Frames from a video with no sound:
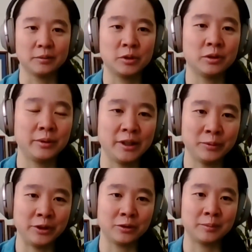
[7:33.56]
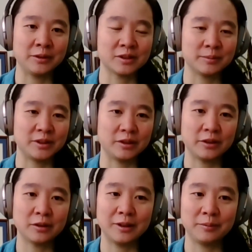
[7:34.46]
The more we know about this
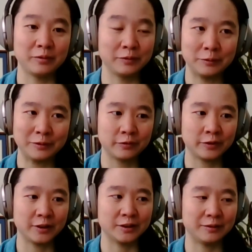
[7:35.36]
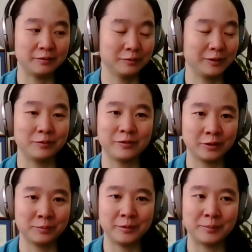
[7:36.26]
material, for
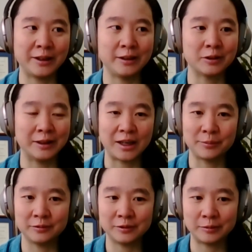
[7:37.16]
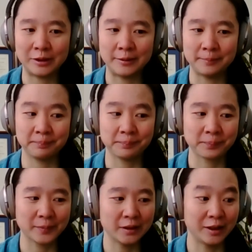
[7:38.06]
my lab
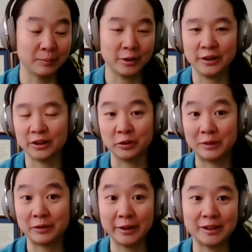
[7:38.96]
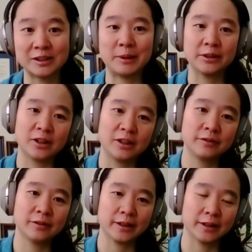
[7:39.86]
in particular, we've already spun
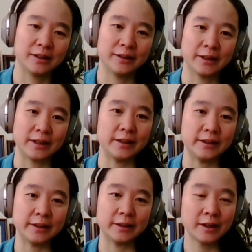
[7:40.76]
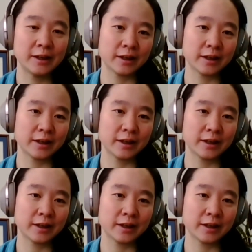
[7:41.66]
off like an idea